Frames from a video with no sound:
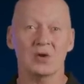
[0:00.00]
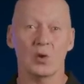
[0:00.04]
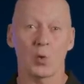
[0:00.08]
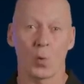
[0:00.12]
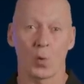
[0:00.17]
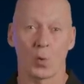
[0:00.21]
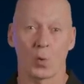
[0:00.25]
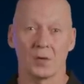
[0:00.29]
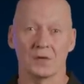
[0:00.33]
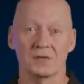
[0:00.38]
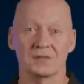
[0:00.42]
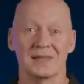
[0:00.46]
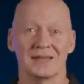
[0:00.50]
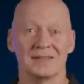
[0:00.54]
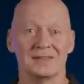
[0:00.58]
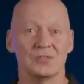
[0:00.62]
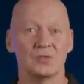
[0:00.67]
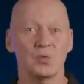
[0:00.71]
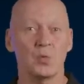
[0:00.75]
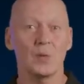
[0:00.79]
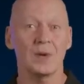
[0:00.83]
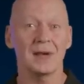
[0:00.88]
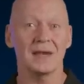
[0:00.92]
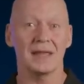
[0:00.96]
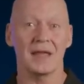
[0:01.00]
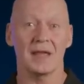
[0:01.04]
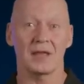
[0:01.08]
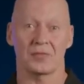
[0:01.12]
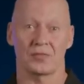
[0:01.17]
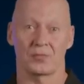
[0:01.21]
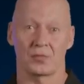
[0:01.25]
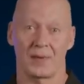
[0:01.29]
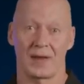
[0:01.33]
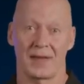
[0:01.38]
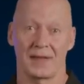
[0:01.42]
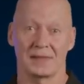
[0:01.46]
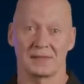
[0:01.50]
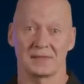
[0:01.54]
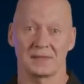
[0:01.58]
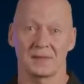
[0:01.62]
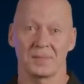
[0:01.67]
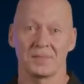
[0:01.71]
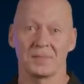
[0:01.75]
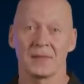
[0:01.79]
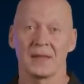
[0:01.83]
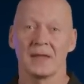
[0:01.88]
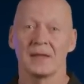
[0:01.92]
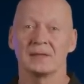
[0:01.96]
cores and 28 threads,
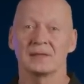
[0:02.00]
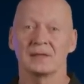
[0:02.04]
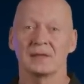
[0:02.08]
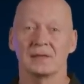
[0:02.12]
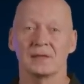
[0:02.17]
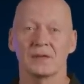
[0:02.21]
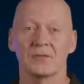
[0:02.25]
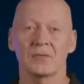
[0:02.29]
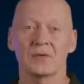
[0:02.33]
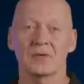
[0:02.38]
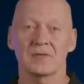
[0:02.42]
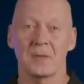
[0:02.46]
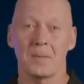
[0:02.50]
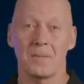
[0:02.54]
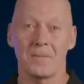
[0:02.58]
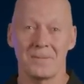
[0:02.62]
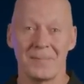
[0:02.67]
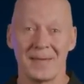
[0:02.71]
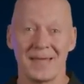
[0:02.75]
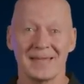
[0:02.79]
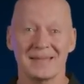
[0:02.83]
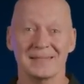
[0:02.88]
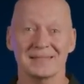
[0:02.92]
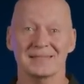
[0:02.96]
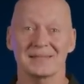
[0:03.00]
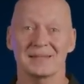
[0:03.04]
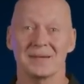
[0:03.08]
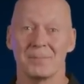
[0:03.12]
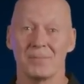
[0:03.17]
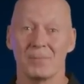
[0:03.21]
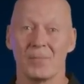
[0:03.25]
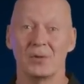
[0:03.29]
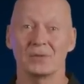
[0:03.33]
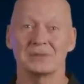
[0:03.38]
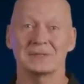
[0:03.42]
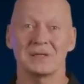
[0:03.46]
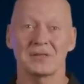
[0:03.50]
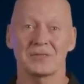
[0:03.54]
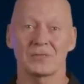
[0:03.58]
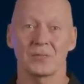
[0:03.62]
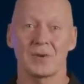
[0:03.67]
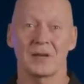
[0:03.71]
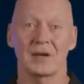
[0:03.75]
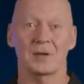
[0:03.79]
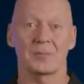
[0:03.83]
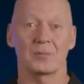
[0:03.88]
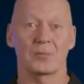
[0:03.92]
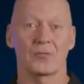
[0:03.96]
delivering the best
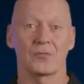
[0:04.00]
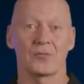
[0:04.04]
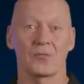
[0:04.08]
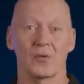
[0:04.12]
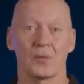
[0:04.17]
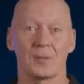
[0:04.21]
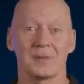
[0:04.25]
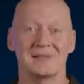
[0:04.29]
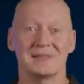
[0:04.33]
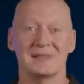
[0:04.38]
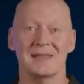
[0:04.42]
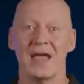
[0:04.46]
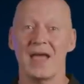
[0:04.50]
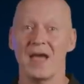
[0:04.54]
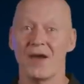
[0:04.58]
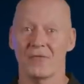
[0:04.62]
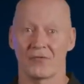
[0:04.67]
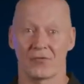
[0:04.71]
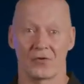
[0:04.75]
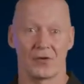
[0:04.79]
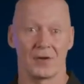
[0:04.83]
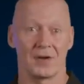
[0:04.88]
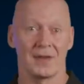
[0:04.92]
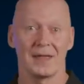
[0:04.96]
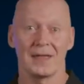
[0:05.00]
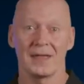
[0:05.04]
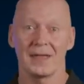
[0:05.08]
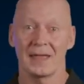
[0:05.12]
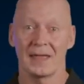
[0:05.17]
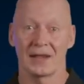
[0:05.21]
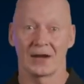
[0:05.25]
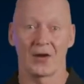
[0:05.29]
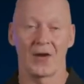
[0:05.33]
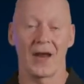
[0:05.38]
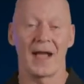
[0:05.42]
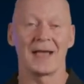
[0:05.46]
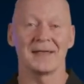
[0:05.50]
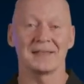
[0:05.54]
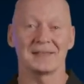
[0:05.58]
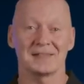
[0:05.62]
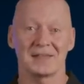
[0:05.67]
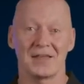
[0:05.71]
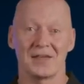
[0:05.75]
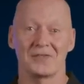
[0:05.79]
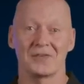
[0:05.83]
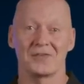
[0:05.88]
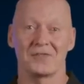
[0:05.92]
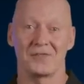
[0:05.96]
multi-threaded performance ever in our
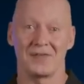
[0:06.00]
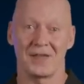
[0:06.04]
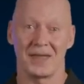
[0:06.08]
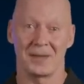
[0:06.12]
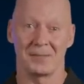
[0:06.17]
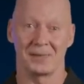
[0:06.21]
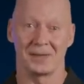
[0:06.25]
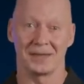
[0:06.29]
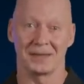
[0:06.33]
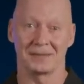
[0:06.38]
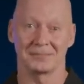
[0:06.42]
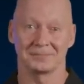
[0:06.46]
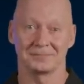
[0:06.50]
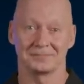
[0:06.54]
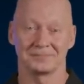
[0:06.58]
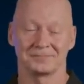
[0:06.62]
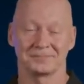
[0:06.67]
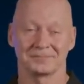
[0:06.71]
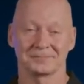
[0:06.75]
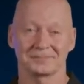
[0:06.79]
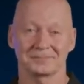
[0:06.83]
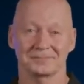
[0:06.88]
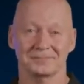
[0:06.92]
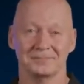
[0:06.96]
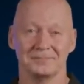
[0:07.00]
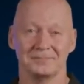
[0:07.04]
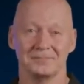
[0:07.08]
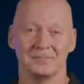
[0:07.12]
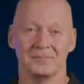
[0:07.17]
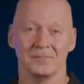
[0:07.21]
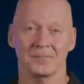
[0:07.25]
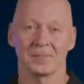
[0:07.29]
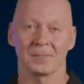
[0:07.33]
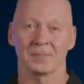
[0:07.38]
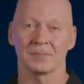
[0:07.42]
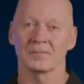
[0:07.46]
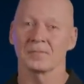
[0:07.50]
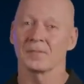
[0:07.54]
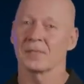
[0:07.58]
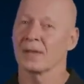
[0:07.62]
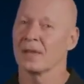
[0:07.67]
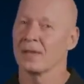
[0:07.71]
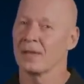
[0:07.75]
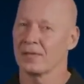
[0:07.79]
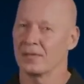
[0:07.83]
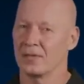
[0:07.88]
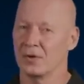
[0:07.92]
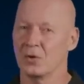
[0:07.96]
i7 family.
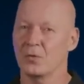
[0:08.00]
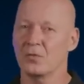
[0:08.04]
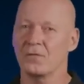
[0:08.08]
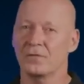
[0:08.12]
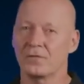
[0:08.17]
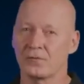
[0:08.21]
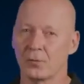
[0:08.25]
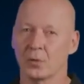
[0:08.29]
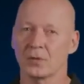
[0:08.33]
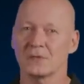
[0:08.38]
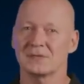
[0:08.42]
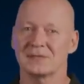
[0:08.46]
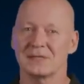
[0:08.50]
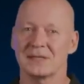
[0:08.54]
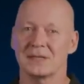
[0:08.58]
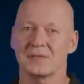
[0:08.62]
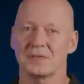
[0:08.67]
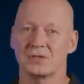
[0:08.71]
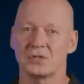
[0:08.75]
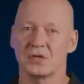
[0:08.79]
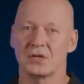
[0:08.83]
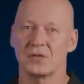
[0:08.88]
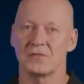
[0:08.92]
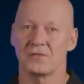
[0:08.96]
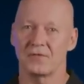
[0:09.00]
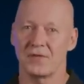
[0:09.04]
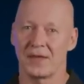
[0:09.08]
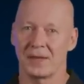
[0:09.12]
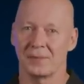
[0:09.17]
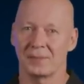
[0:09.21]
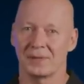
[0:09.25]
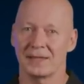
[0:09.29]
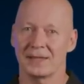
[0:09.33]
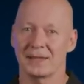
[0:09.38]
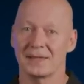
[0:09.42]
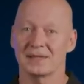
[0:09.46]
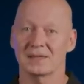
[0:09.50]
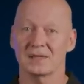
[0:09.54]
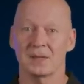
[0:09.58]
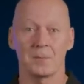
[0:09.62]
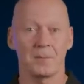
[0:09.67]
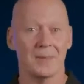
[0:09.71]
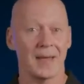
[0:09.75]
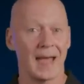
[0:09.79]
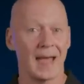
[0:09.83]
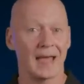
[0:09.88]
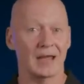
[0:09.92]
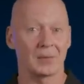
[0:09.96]
The new 14th gen family is
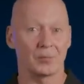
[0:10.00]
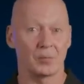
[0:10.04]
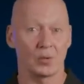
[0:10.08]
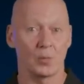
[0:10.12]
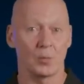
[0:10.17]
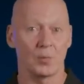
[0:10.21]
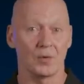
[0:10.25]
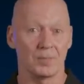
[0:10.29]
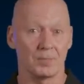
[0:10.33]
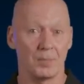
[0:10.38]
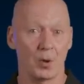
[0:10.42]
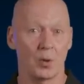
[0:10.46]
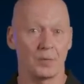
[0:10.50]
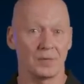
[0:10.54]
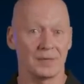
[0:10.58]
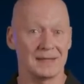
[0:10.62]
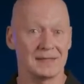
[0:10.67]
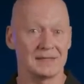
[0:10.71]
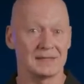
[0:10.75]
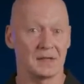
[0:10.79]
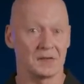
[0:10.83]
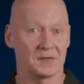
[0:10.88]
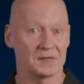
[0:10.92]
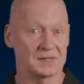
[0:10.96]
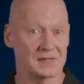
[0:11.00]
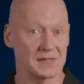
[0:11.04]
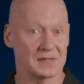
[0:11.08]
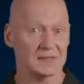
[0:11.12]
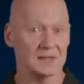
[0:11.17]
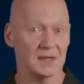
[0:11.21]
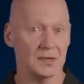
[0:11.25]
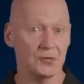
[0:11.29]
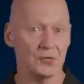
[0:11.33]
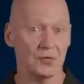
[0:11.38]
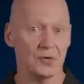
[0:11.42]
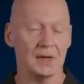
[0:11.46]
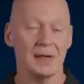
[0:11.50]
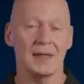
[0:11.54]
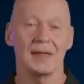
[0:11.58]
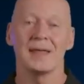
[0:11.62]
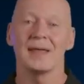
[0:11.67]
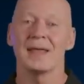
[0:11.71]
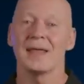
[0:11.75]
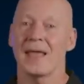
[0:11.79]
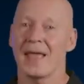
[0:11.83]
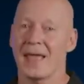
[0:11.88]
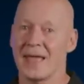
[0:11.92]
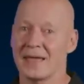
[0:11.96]
compatible with both Intel 600
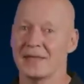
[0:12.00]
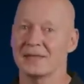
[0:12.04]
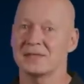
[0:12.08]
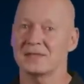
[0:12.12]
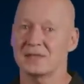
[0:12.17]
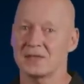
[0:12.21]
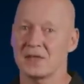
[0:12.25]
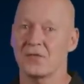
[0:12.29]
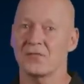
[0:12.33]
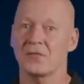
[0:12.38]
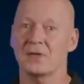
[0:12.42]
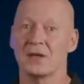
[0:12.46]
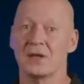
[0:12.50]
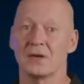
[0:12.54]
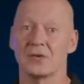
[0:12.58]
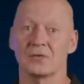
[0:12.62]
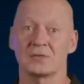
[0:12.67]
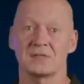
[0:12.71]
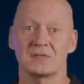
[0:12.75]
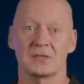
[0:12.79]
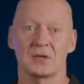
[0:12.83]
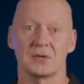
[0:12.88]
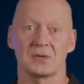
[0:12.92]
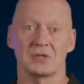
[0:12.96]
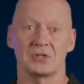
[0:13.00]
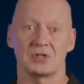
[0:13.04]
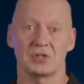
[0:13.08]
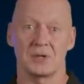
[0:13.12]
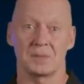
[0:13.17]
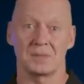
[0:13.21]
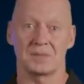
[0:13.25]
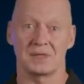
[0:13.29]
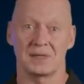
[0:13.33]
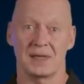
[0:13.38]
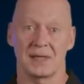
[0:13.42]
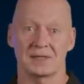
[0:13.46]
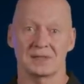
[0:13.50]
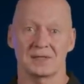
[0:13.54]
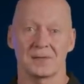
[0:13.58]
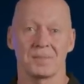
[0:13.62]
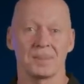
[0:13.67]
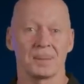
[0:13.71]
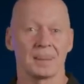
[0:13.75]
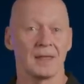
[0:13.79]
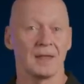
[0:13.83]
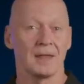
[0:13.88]
and 700 series chipsets,